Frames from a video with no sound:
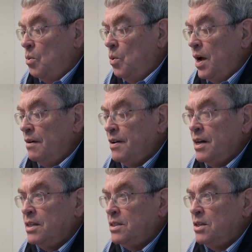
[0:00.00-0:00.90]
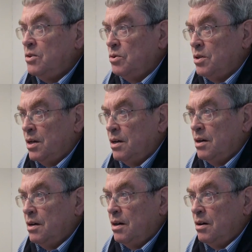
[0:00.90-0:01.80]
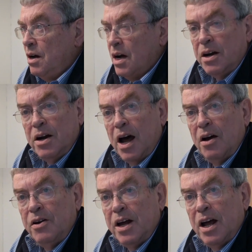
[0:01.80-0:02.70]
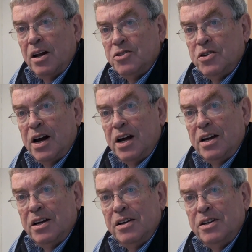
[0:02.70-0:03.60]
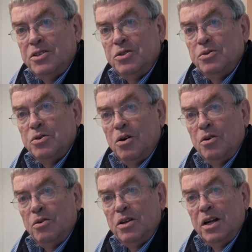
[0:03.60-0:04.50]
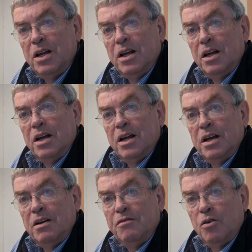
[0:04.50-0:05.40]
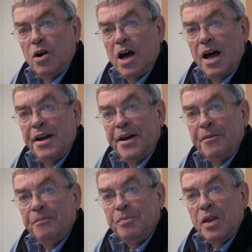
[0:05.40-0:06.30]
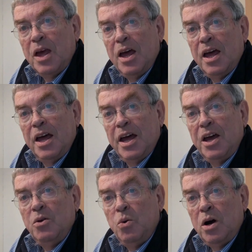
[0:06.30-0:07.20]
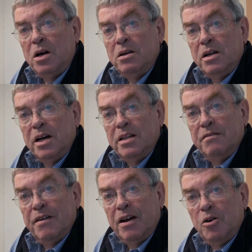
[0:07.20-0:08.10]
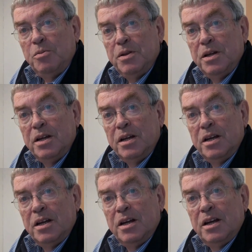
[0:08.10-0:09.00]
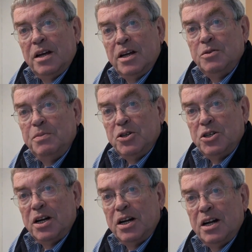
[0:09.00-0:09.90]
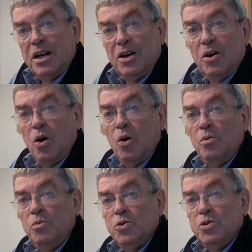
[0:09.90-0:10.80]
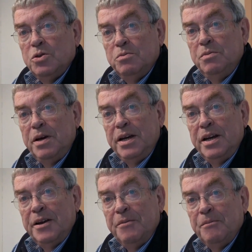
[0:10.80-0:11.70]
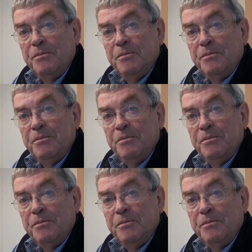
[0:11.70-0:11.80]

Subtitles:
We have an institute, agriculture institute called Volcani, in where they developed a special hummus bean,